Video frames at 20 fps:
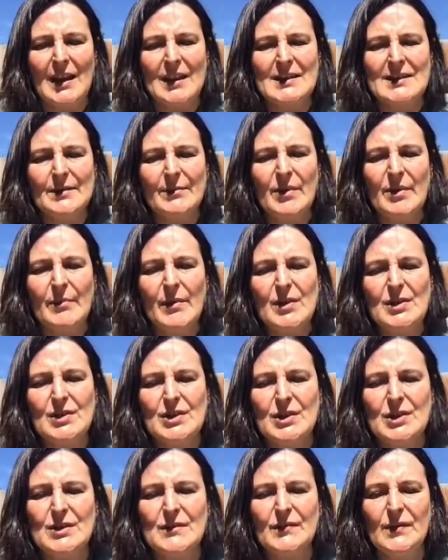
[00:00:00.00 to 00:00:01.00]
And some of the
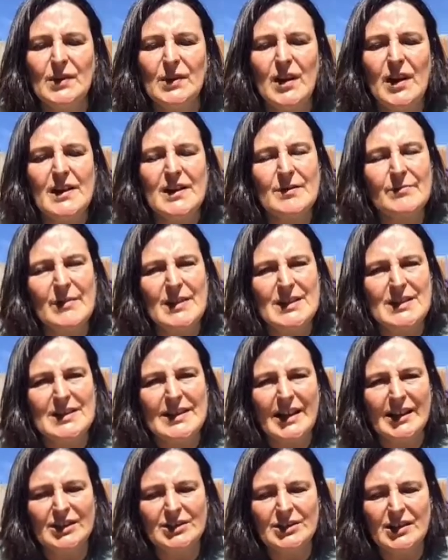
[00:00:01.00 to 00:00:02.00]
most useful guided
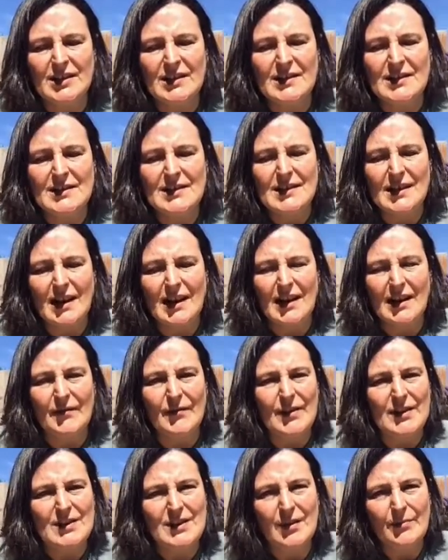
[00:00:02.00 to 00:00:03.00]
meditations,
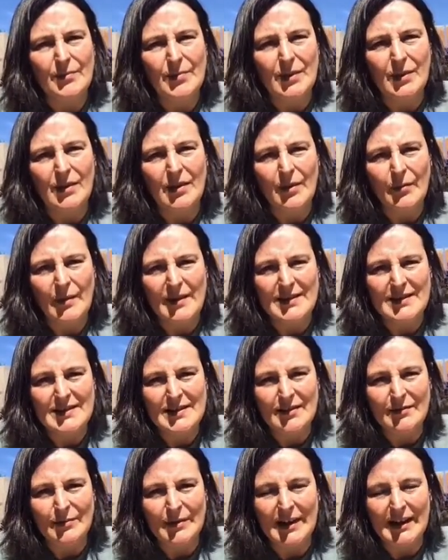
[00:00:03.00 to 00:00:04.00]
for example, the ones
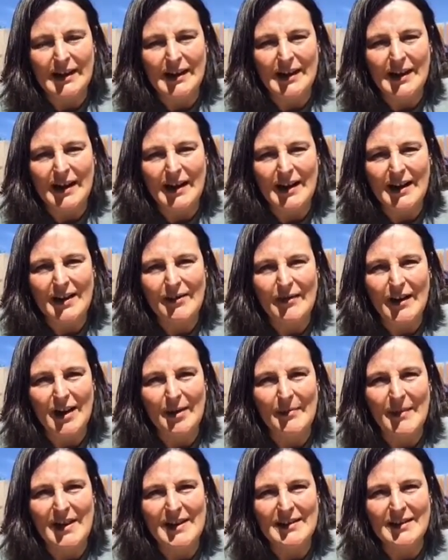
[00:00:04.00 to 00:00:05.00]
that we
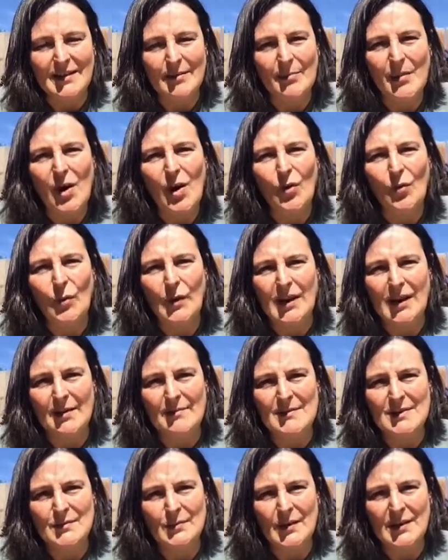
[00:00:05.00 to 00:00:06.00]
recommend, the Mark
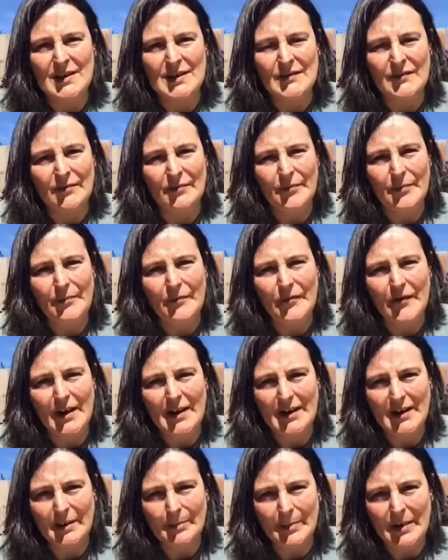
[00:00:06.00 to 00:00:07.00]
Williams ones from
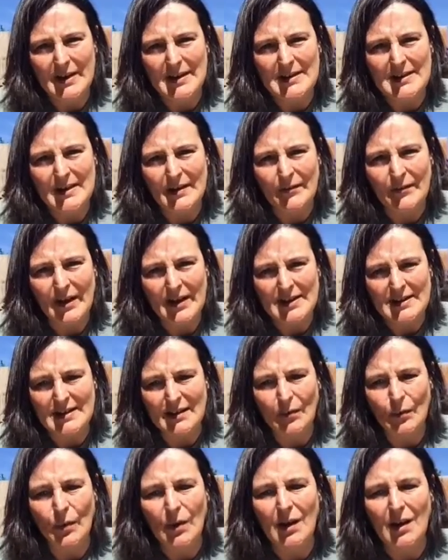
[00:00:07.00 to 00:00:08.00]
Finding Peace in a
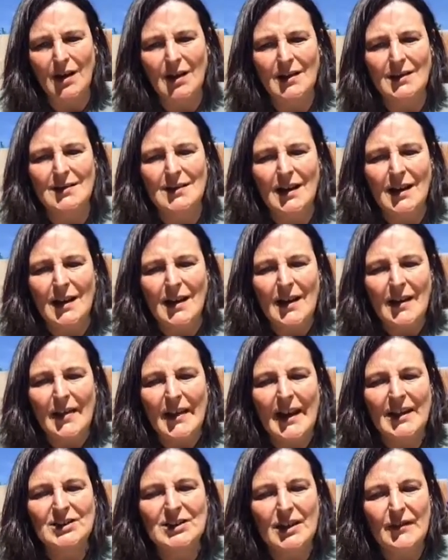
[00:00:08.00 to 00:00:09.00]
Frantic World,
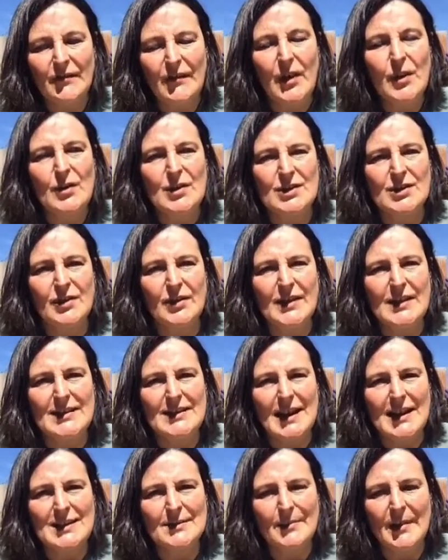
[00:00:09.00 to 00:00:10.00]
they actually focus on
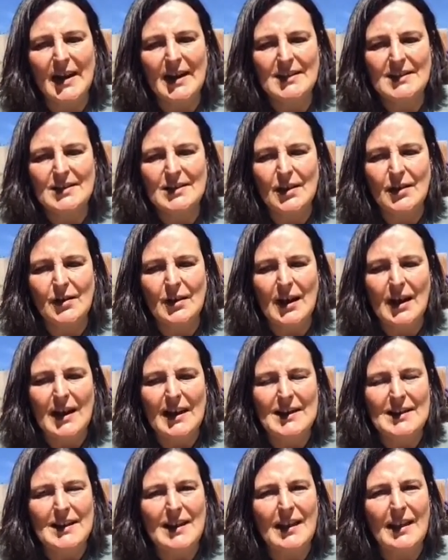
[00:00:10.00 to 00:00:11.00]
this aspect. So
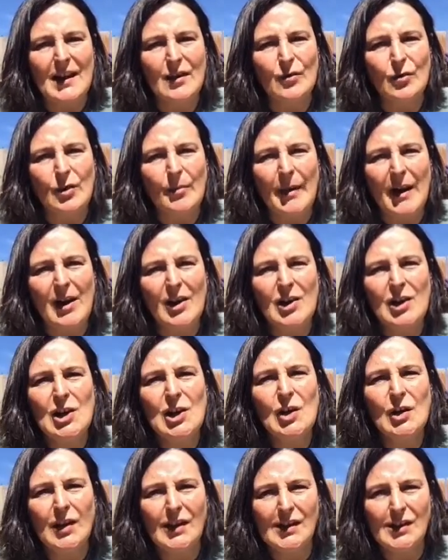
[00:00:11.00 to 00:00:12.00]
they're all about
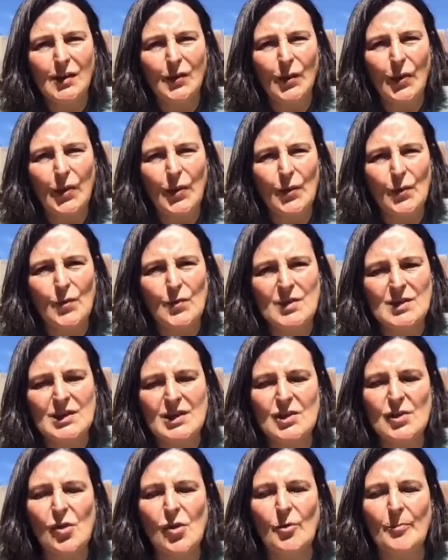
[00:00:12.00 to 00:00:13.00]
looking at your thoughts
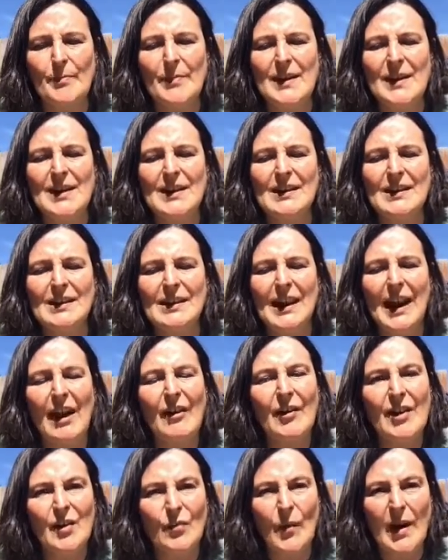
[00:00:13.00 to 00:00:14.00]
and not being
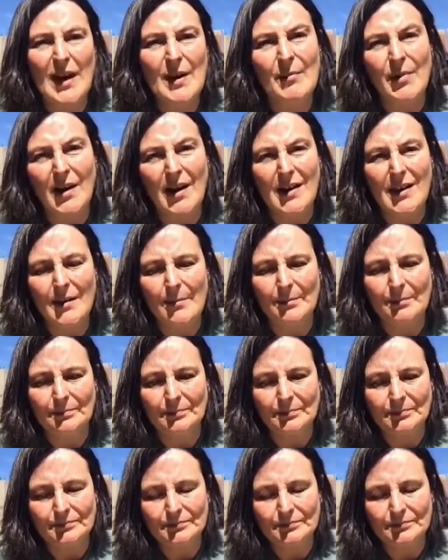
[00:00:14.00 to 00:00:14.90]
carried away by them.